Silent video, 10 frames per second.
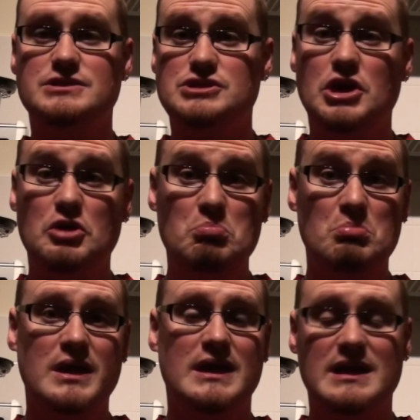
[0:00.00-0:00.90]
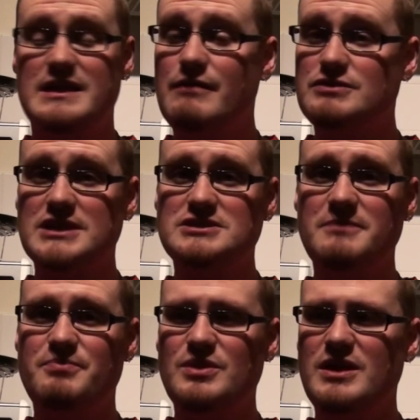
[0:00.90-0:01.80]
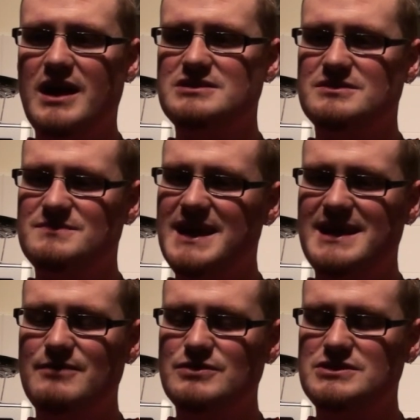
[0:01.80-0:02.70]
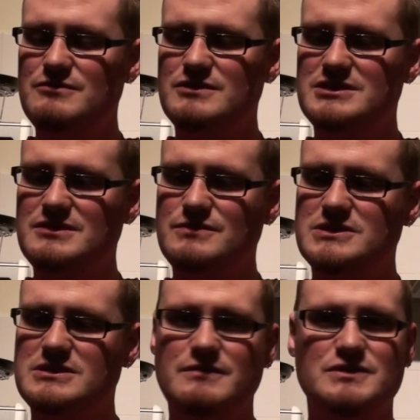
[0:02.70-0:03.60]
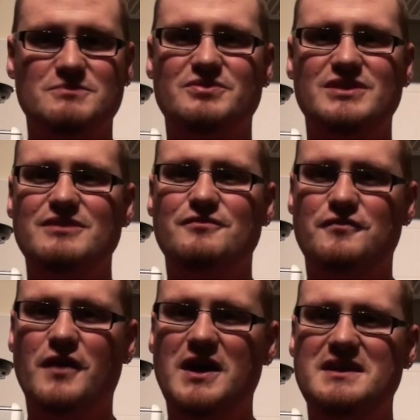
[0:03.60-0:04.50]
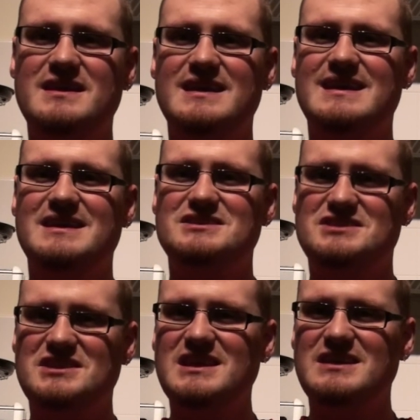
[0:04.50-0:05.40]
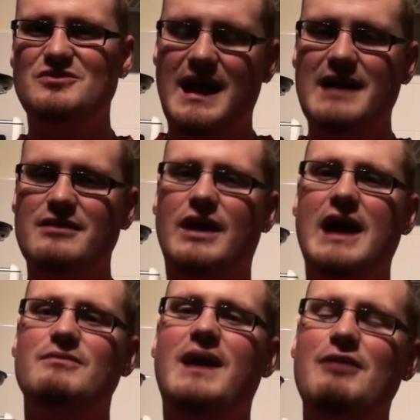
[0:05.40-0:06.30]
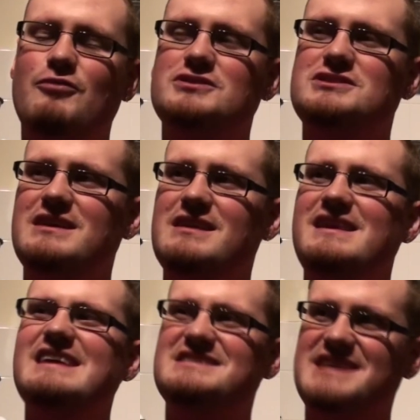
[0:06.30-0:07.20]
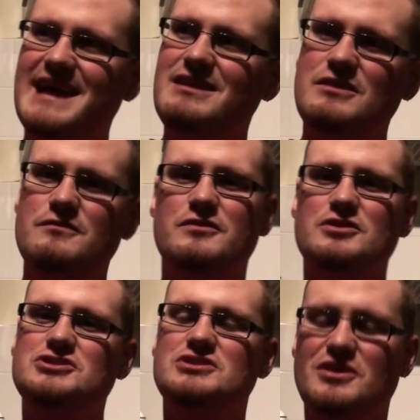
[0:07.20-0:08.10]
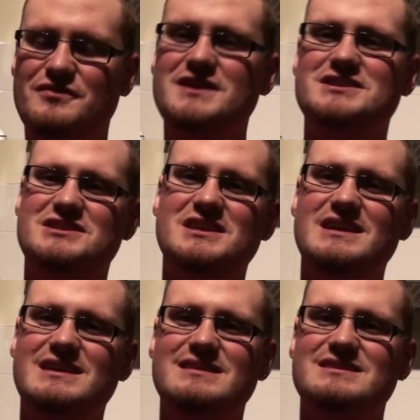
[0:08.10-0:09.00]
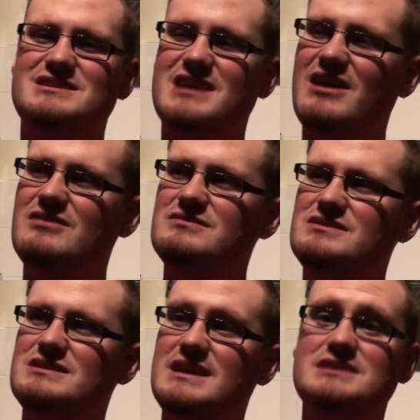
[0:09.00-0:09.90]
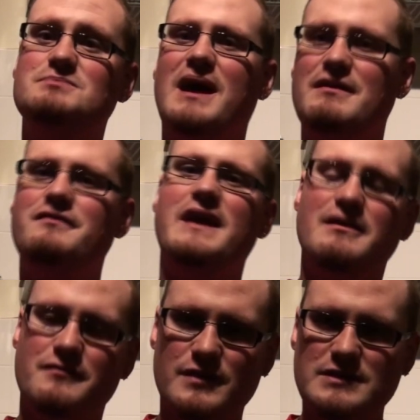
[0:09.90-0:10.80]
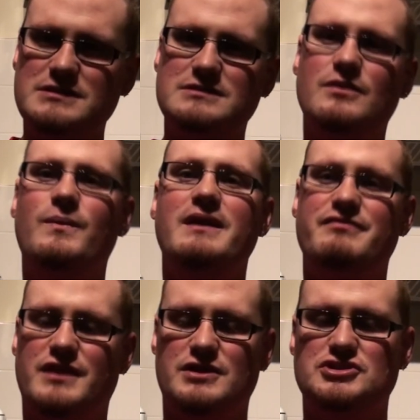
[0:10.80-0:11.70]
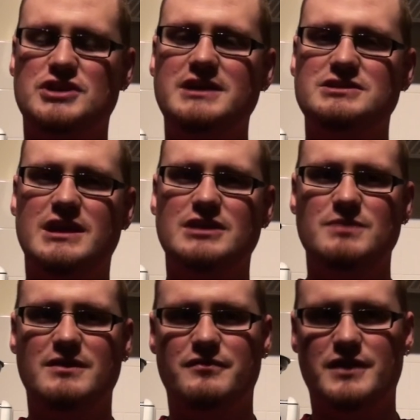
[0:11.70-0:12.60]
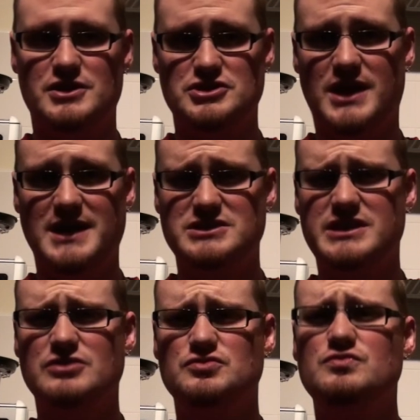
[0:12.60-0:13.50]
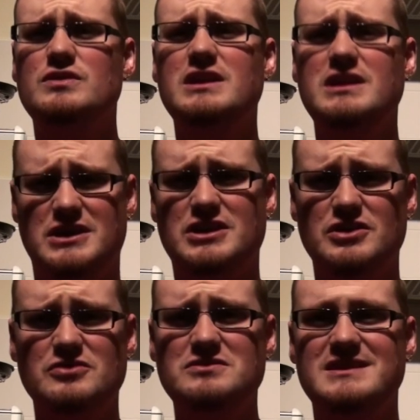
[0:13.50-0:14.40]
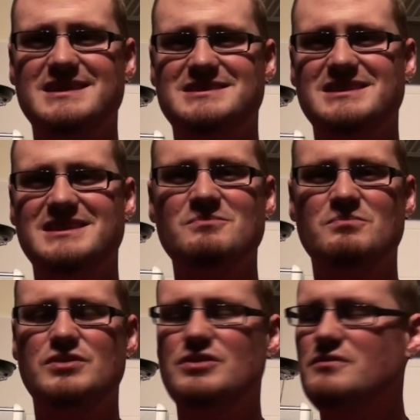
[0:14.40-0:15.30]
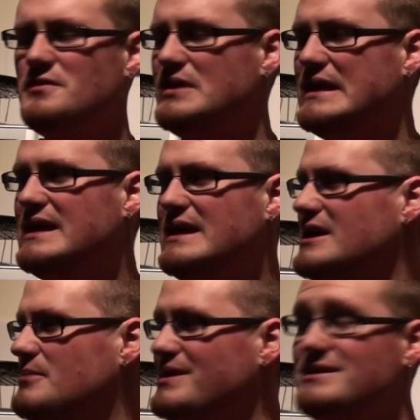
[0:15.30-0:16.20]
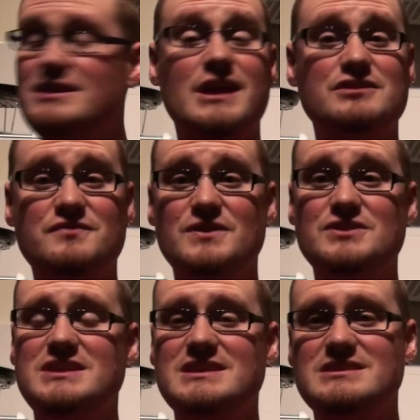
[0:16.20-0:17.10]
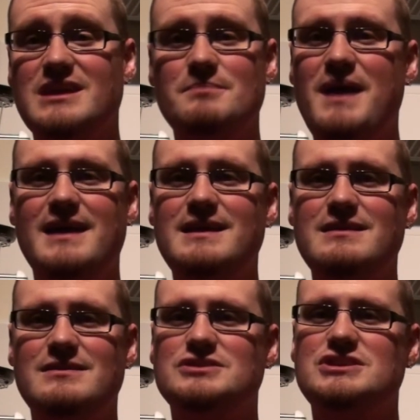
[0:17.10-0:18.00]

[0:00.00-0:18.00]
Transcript: So that was actually pretty awesome. Yeah, it was a pretty fun scene. I don't know, I would say that the Italian version of this scene is my favorite, the way Fluttershy sounds, because Fluttershy sounds really cute in that scene, beautiful. But the Dutch version is not bad either.